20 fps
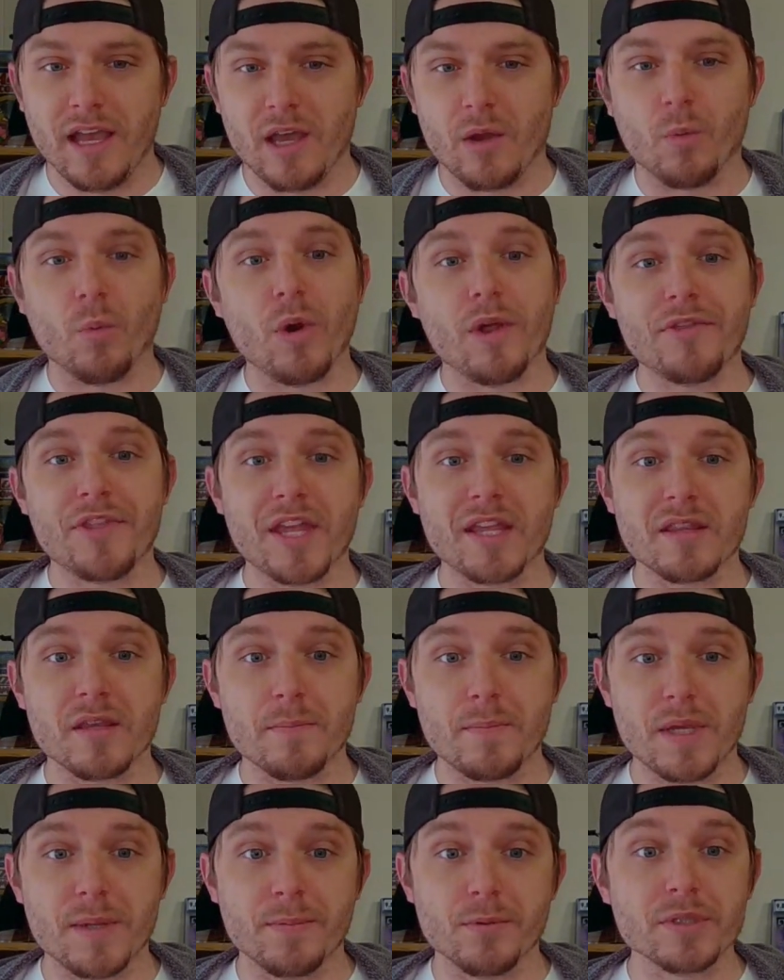And one thing
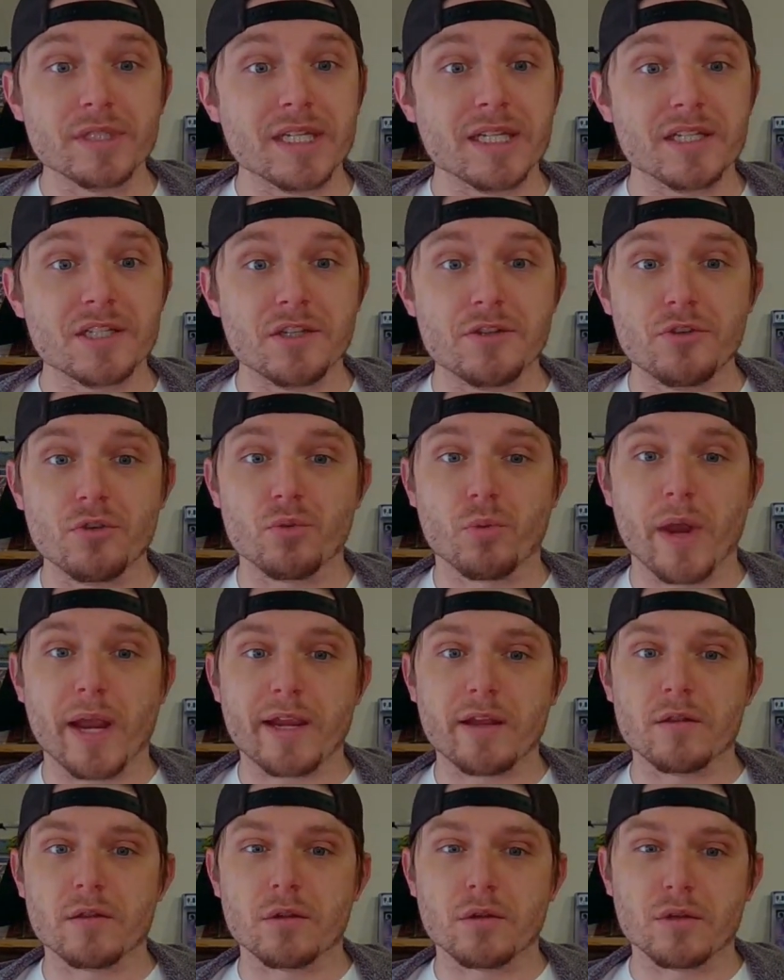that people tend to do
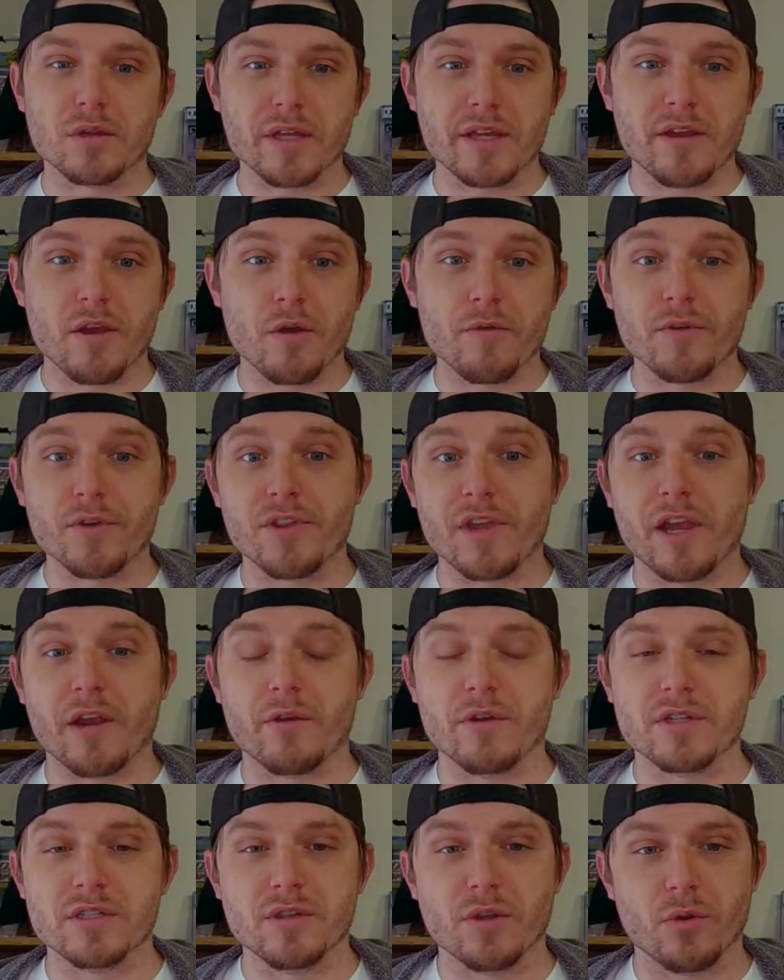regularly over
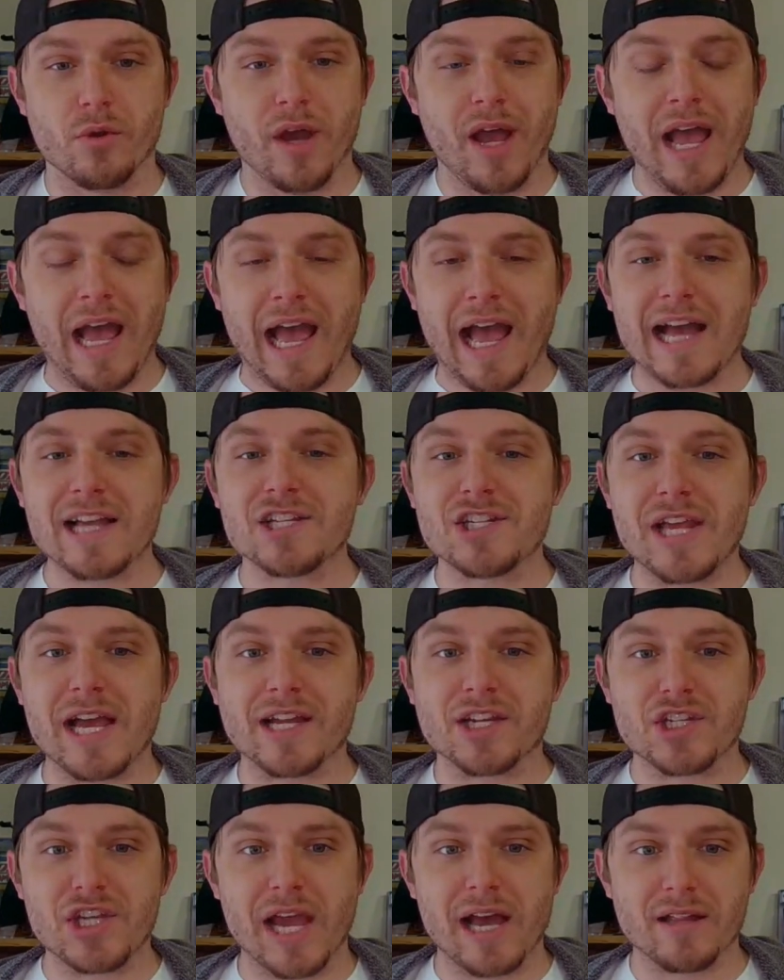there is little
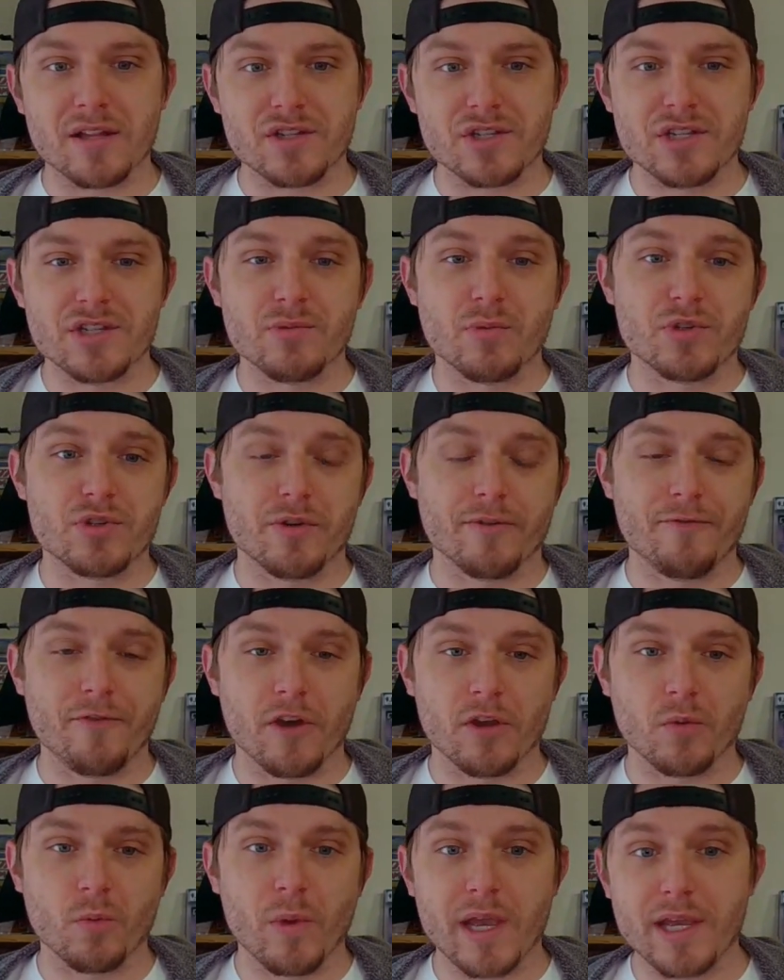hashtag challenges, which are a
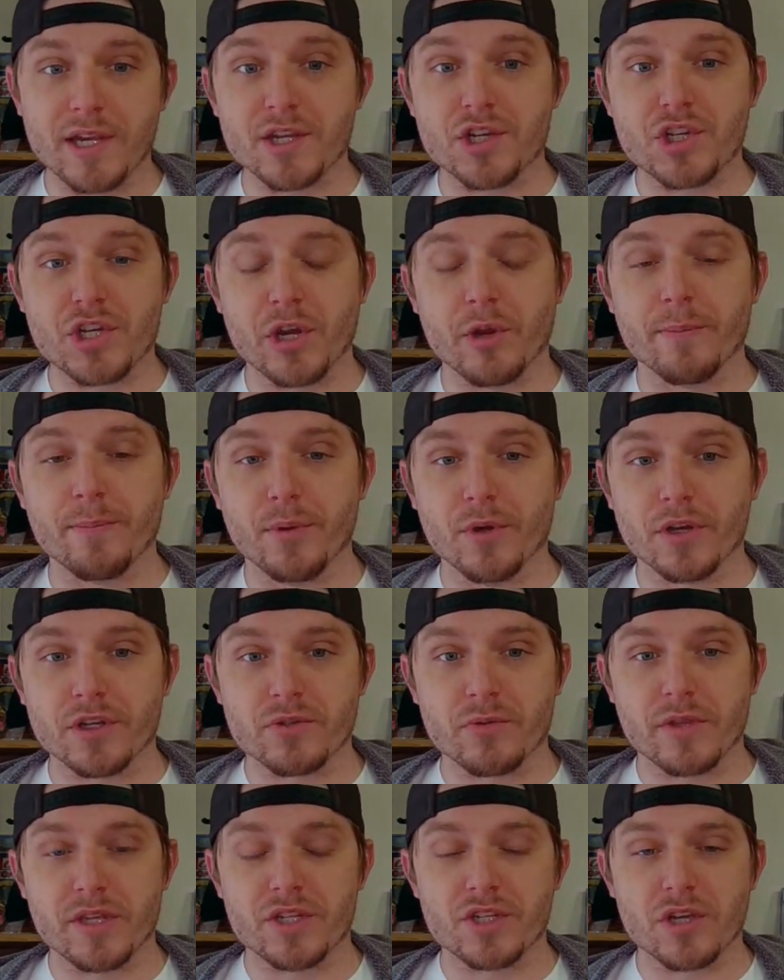fun way to share books
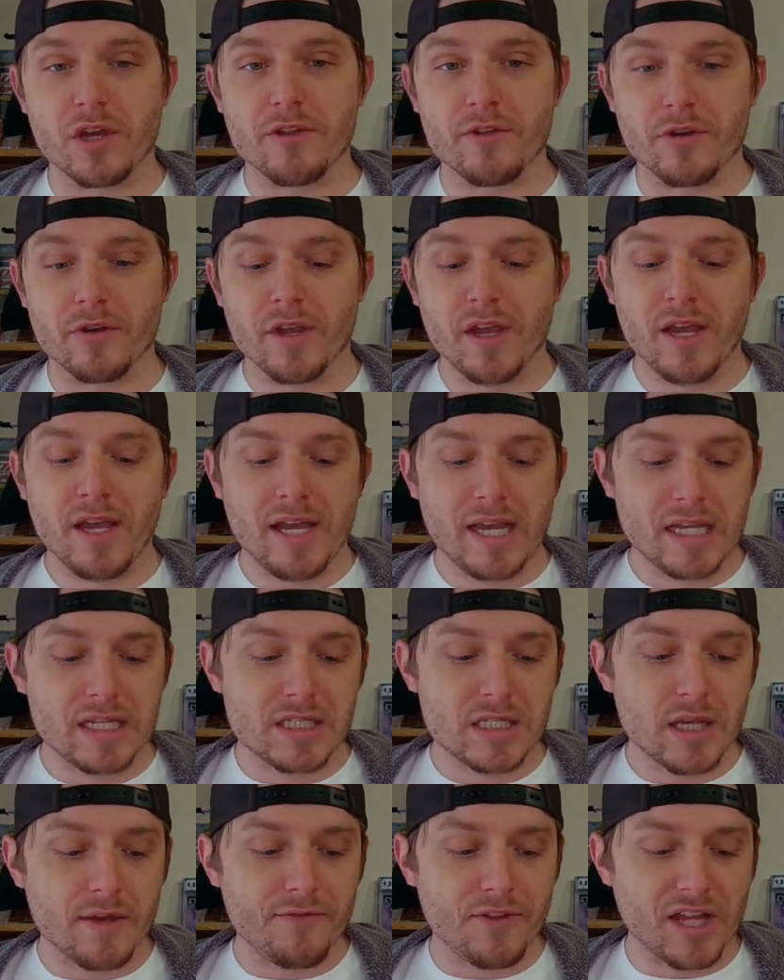with each other and
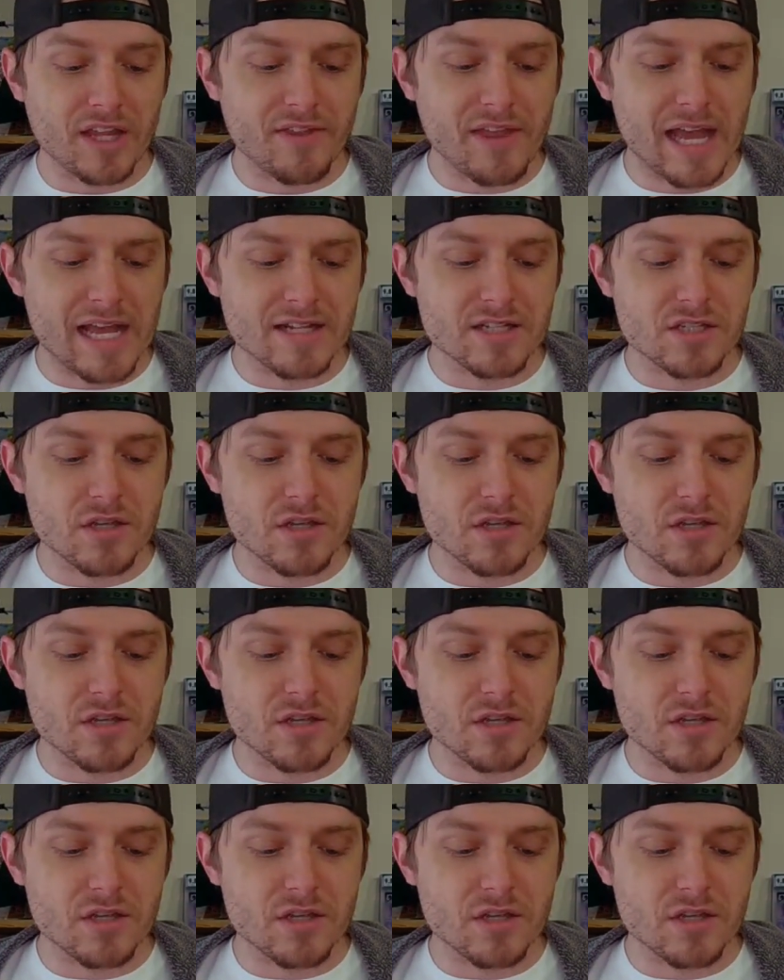stuff like that.